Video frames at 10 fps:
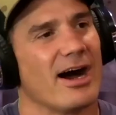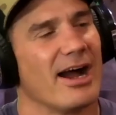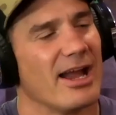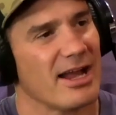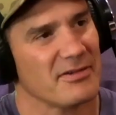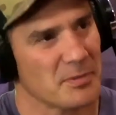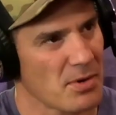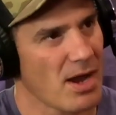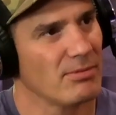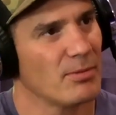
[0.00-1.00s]
I have a
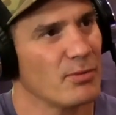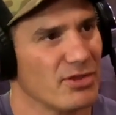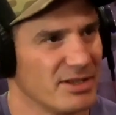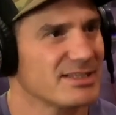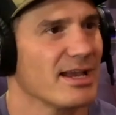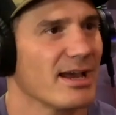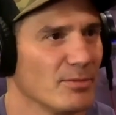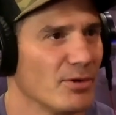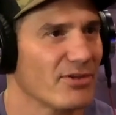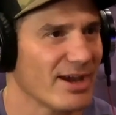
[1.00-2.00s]
problem with this
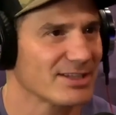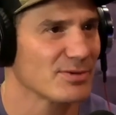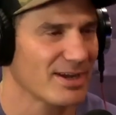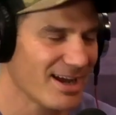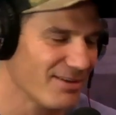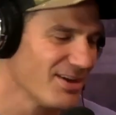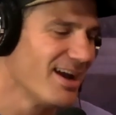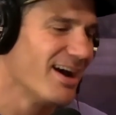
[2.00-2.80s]
animal. That's what I have.